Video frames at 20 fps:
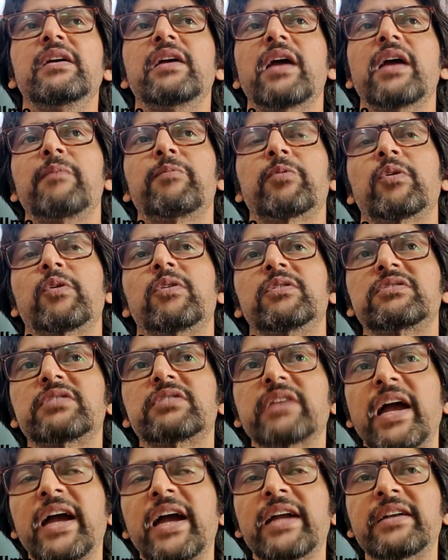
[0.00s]
approach
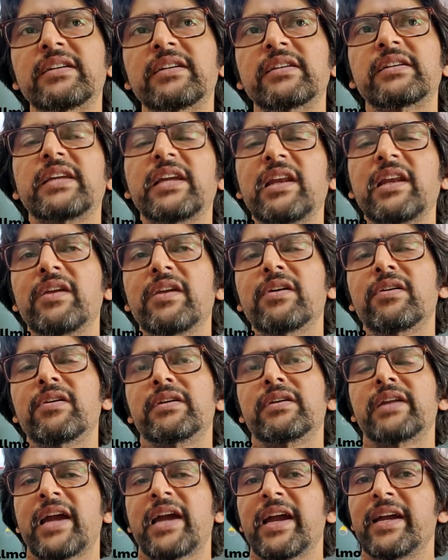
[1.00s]
at
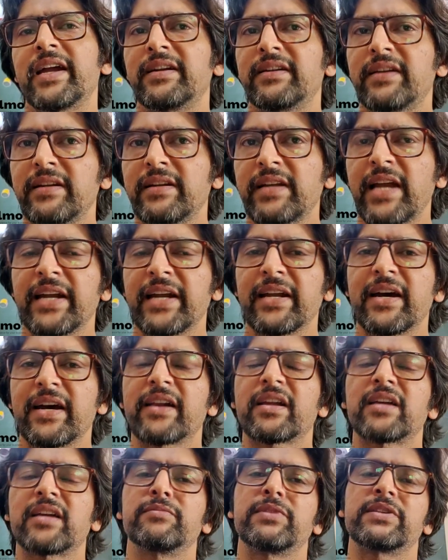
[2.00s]
Helion and at
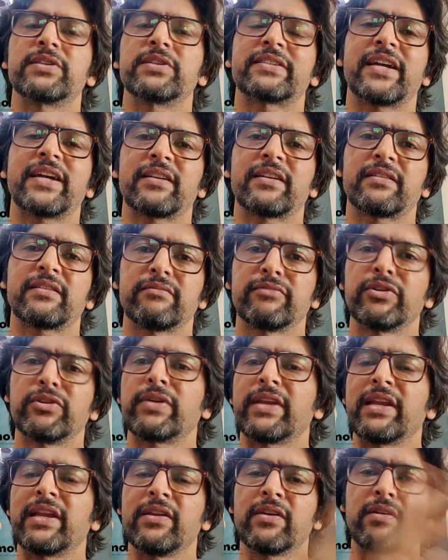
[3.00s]
Arkam is that,
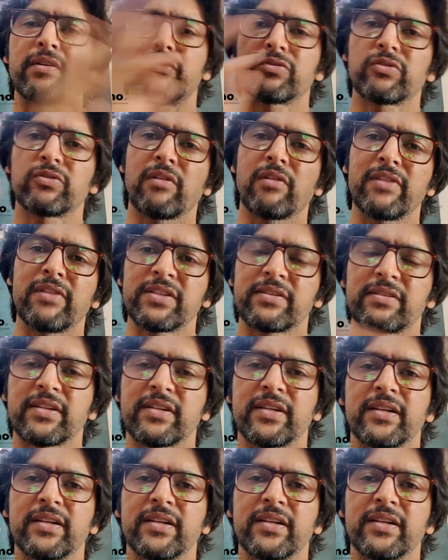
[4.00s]
Helion was always,